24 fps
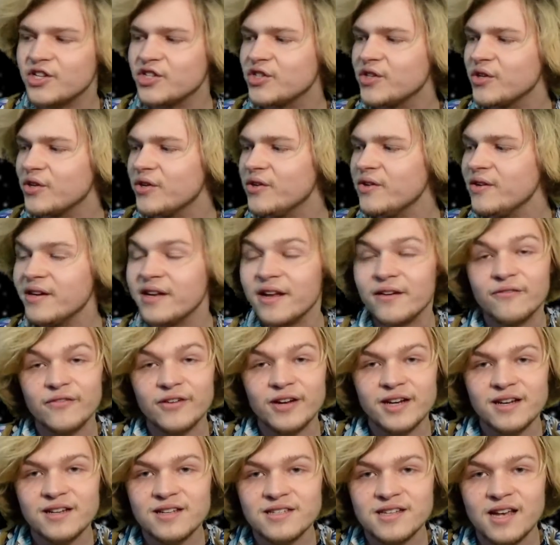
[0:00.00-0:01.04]
shouldn't have
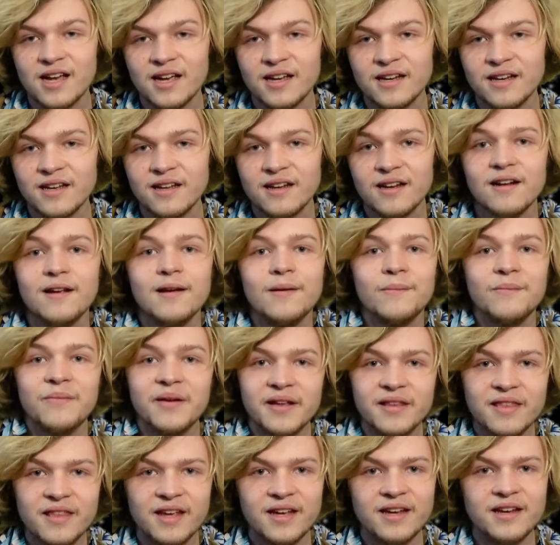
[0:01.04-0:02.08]
redesigned it,
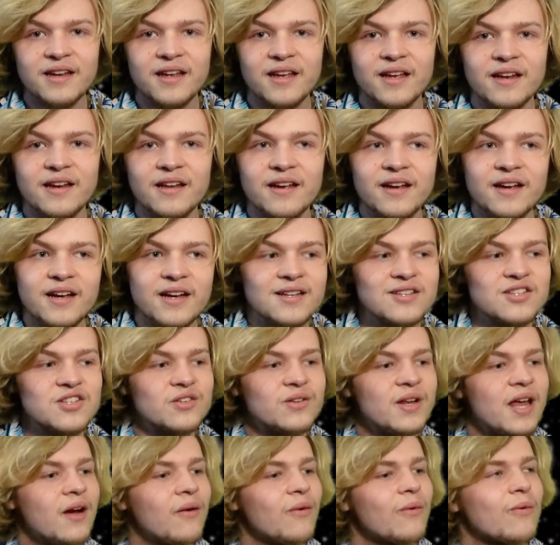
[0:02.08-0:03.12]
but they did. And so
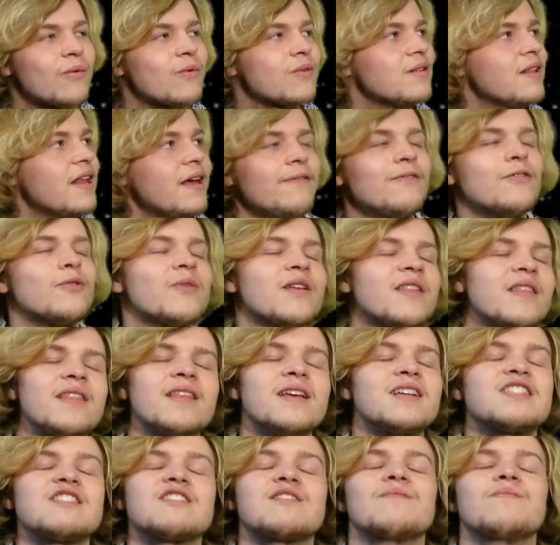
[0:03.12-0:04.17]
now we're left with
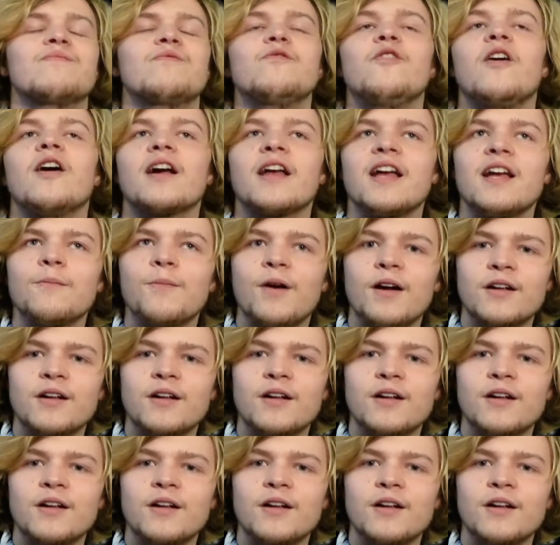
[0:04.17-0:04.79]
this fucking